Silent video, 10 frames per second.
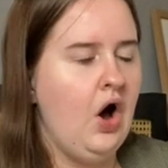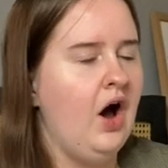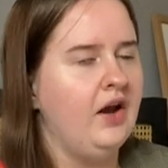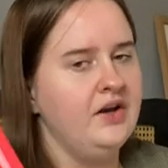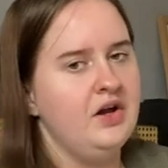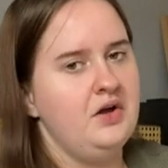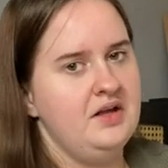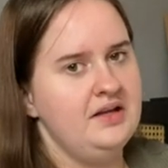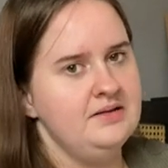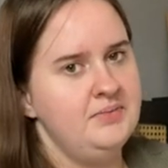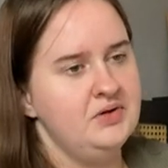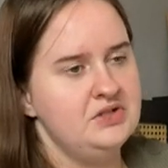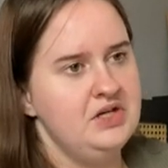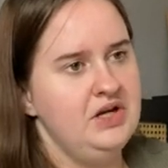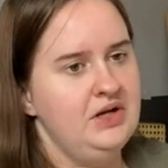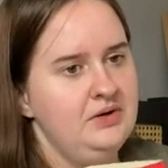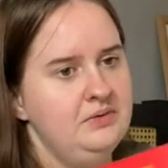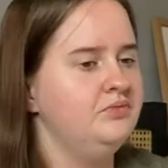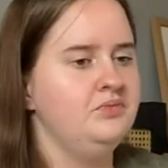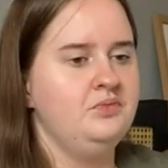I know that in book 2
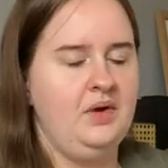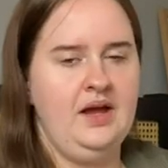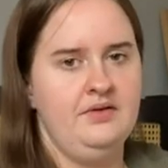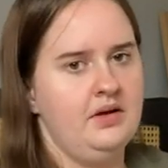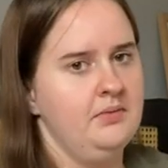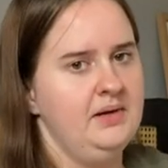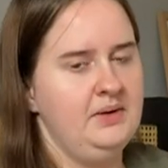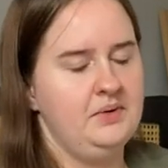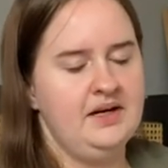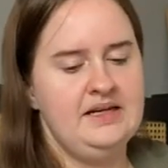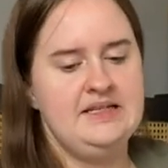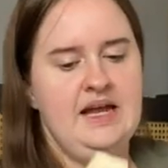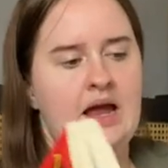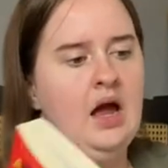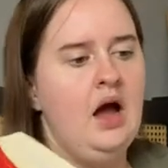we have a complete 180.